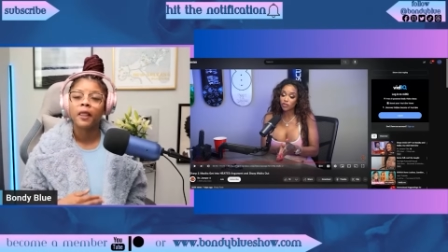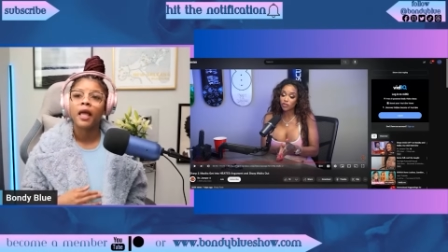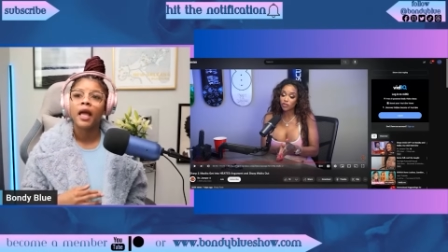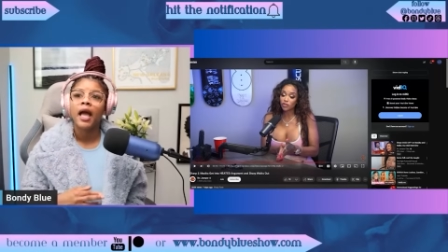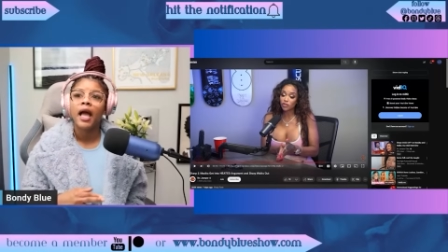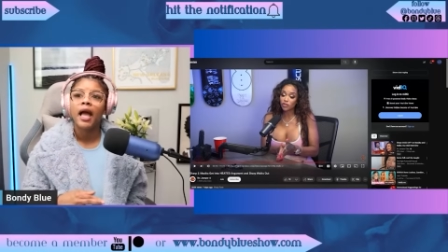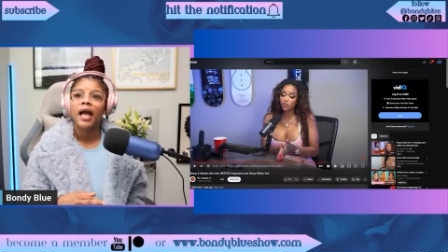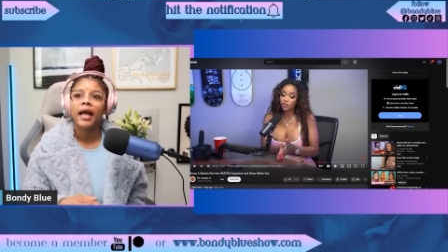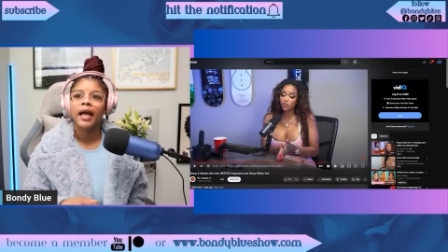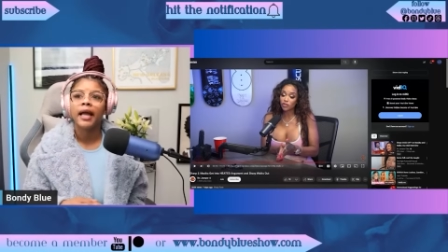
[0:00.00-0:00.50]

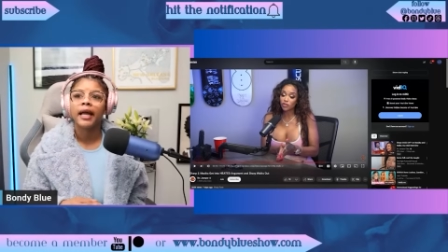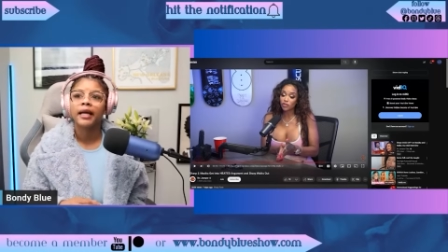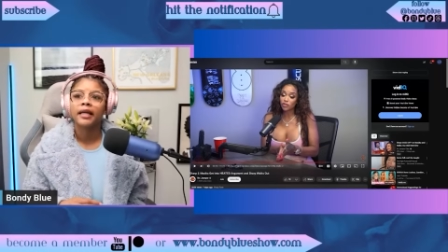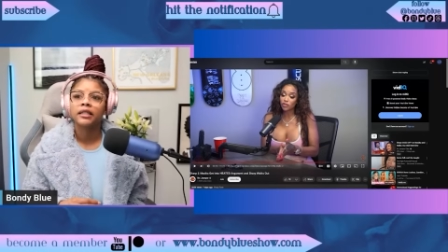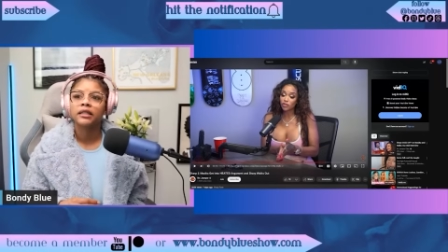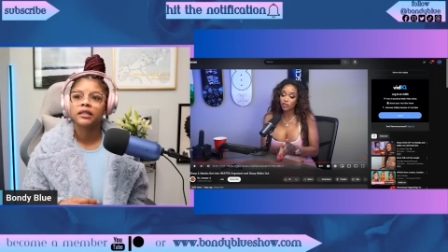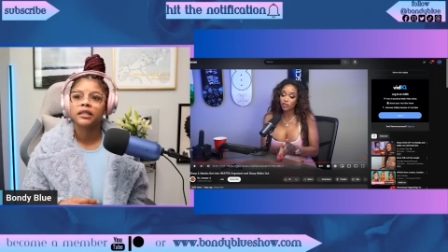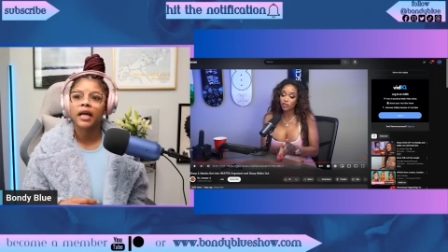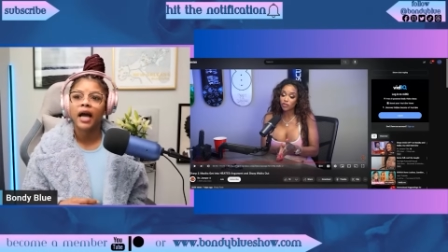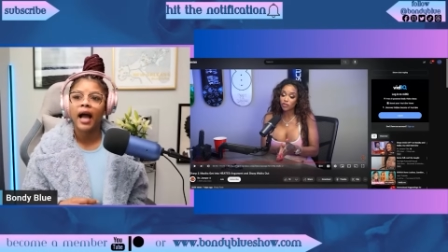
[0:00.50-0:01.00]

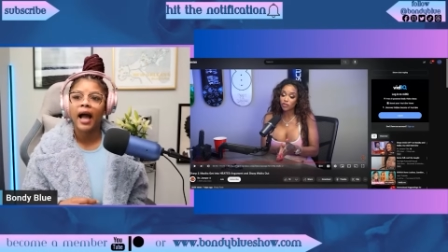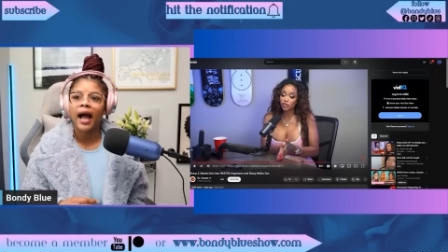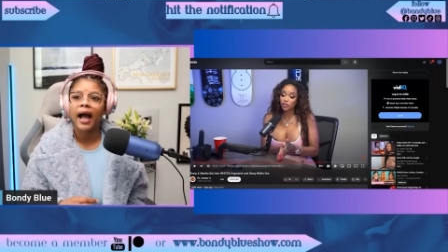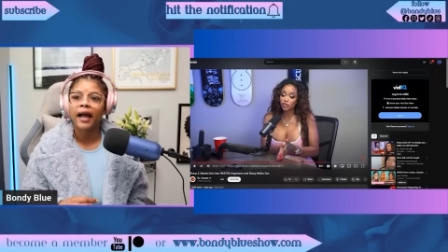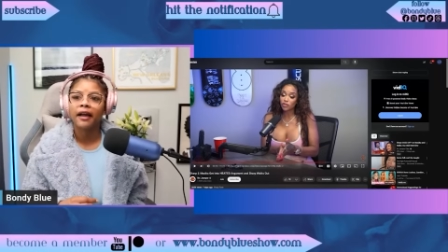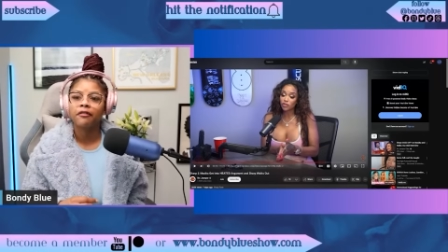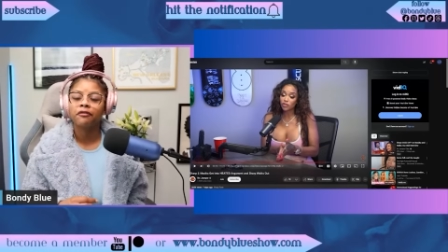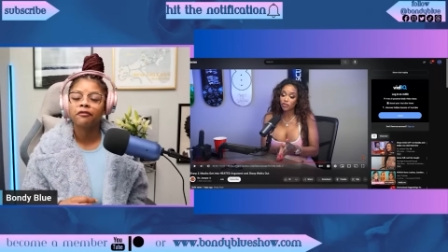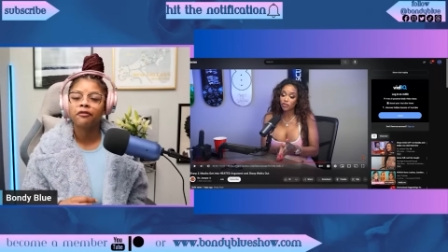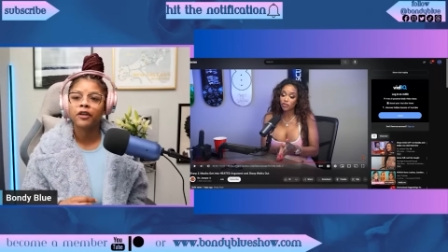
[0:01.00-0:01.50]
And
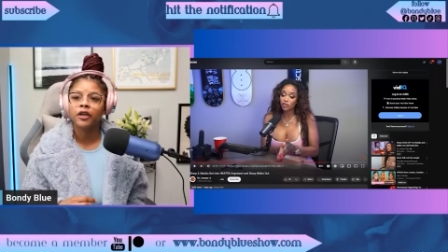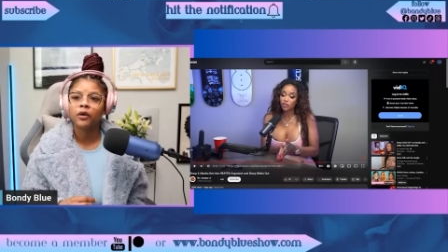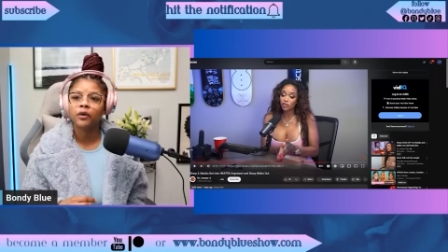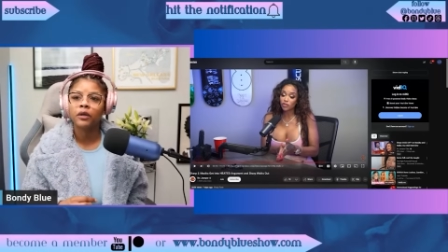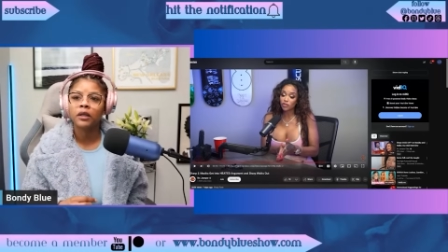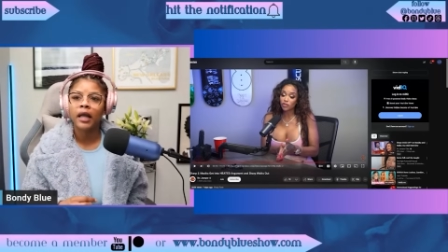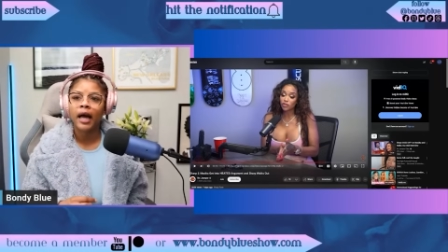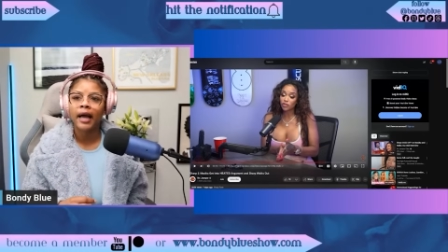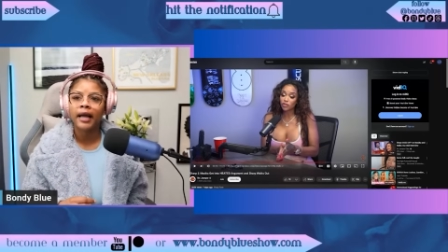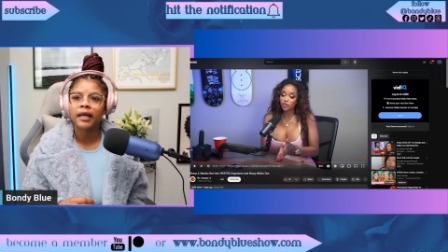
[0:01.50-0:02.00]
I feel
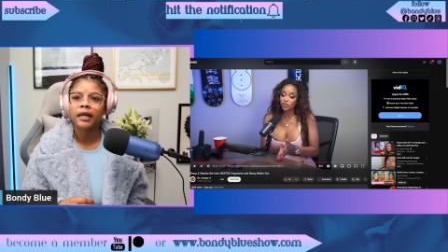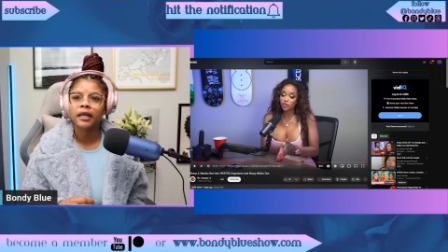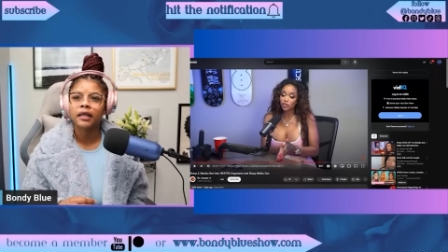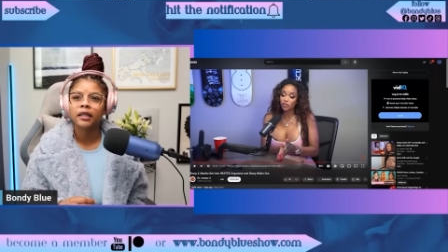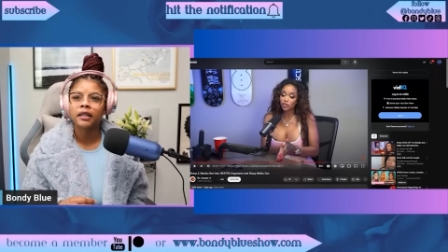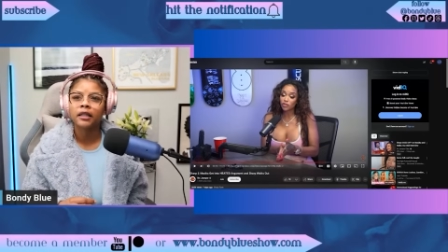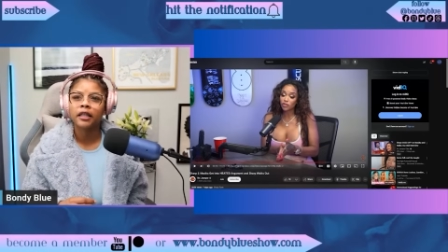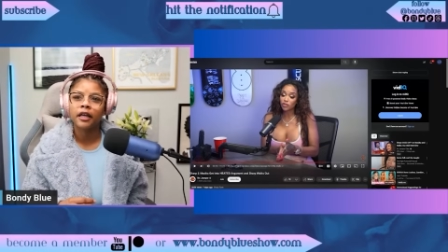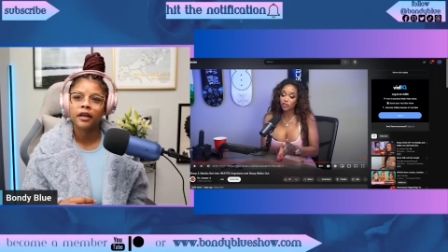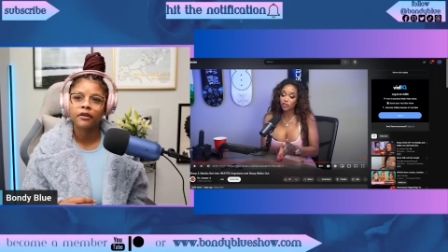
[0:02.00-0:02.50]
like
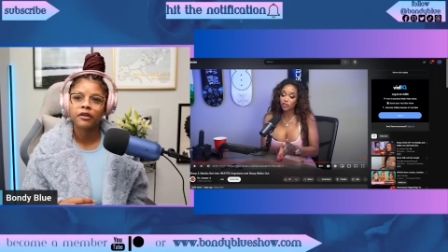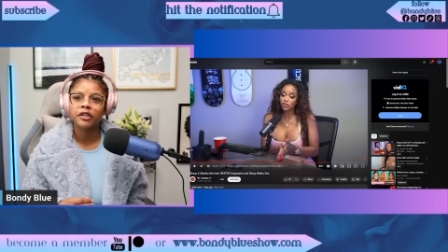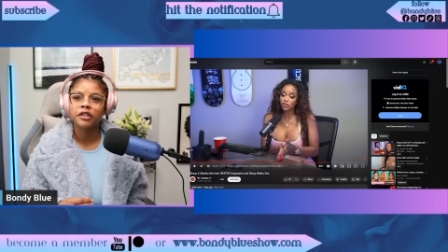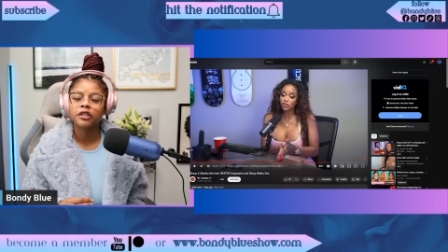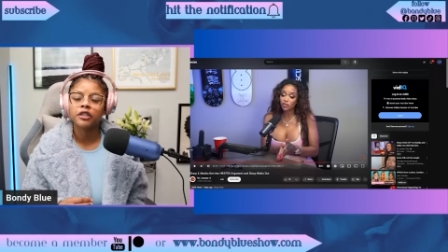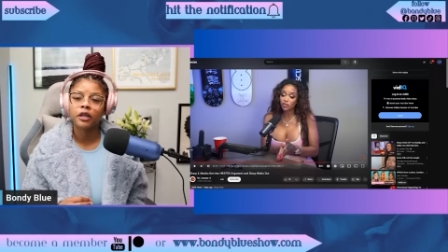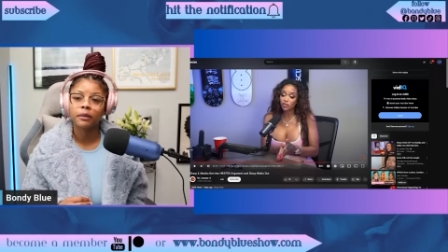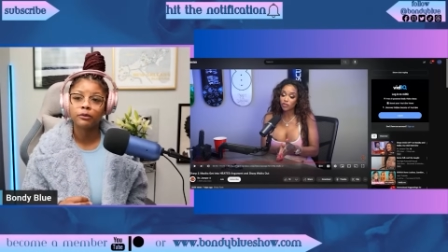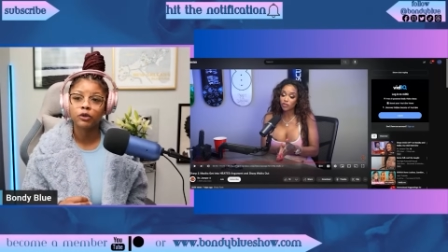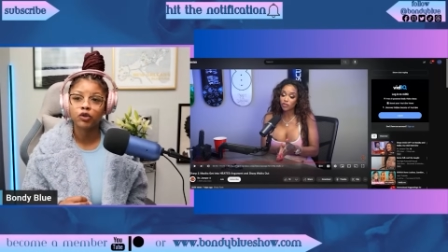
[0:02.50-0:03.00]
there is
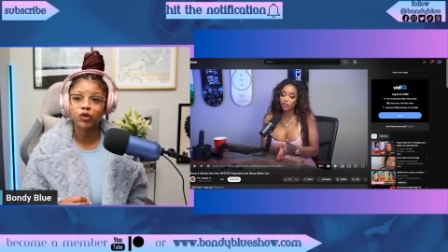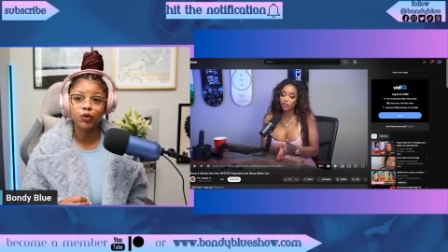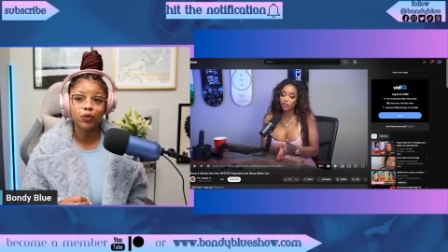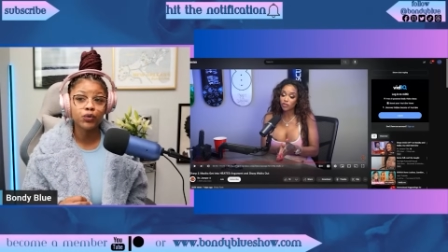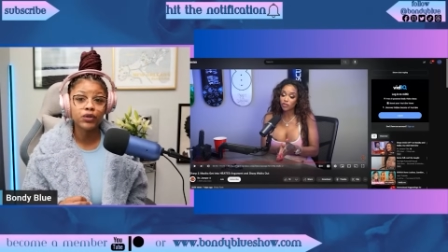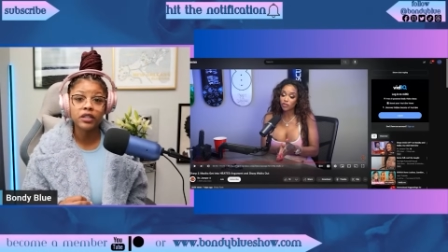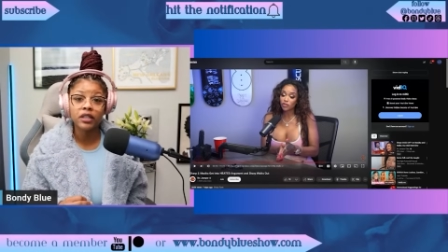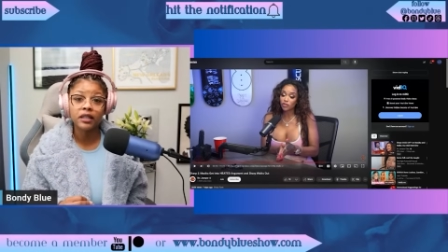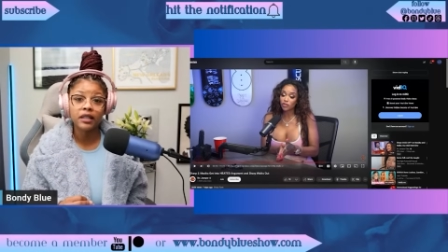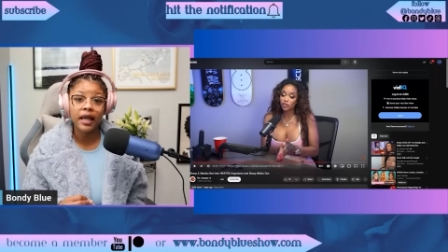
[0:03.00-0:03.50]
some
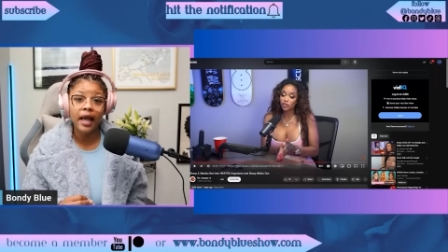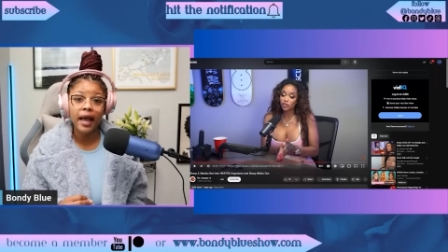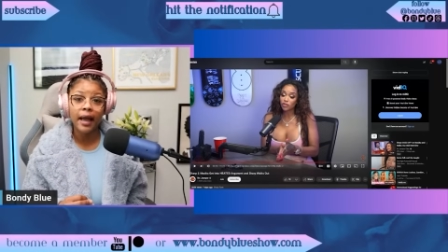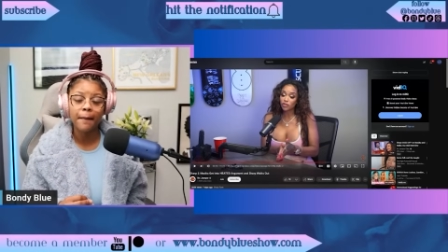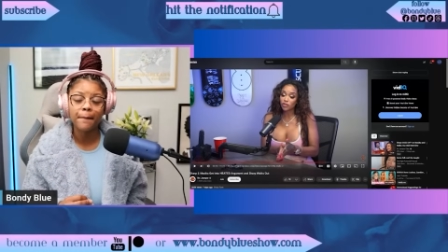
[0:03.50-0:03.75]
truth to that,